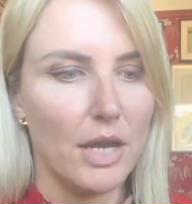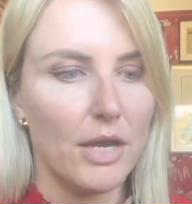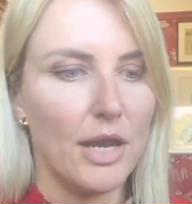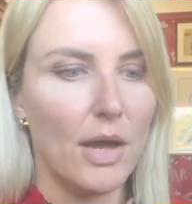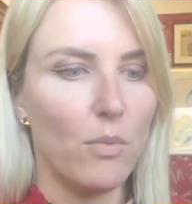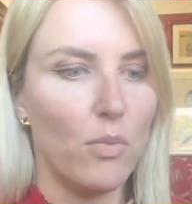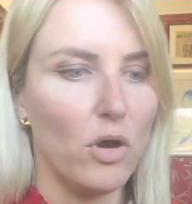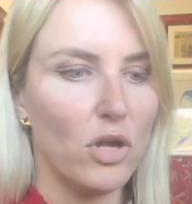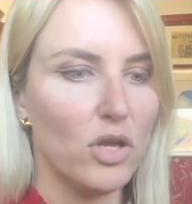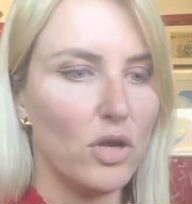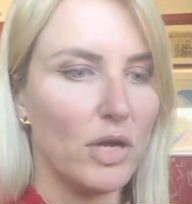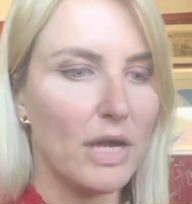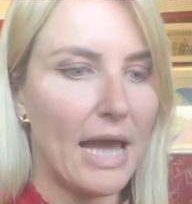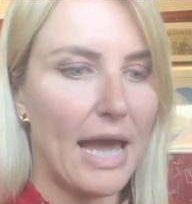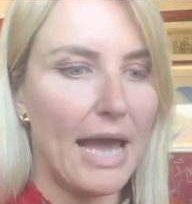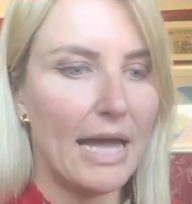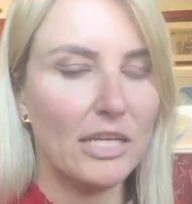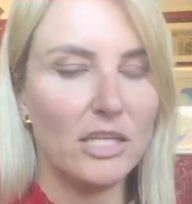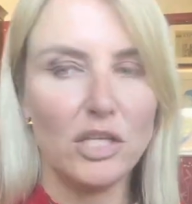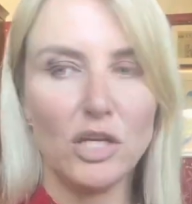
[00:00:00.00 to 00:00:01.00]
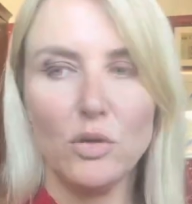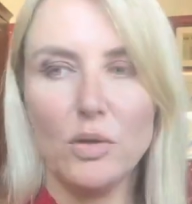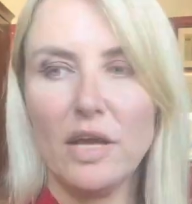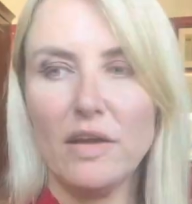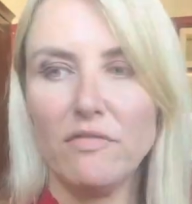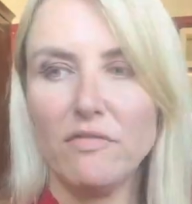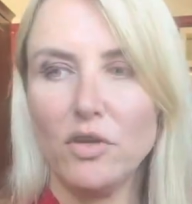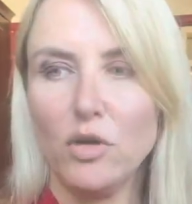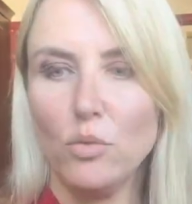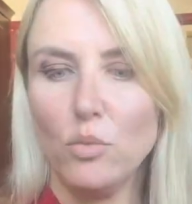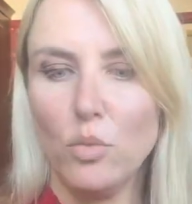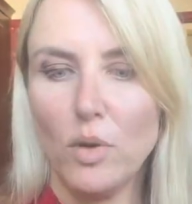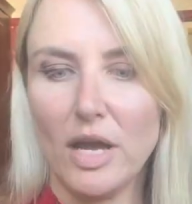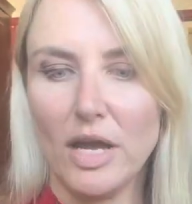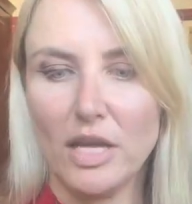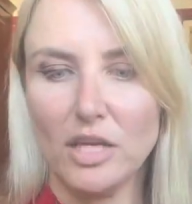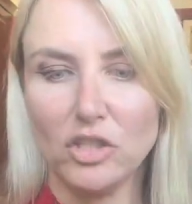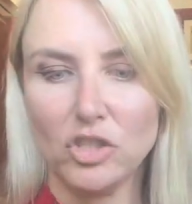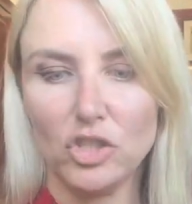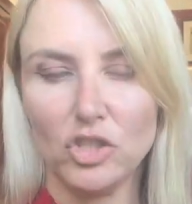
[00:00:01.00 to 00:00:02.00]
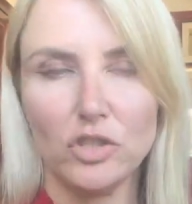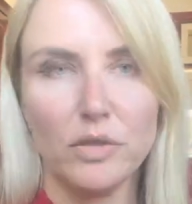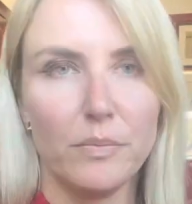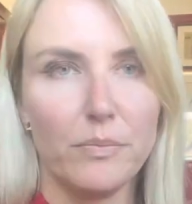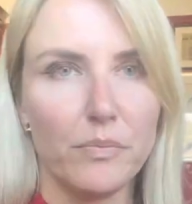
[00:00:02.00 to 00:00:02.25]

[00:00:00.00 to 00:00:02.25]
Now what you can do if you wish,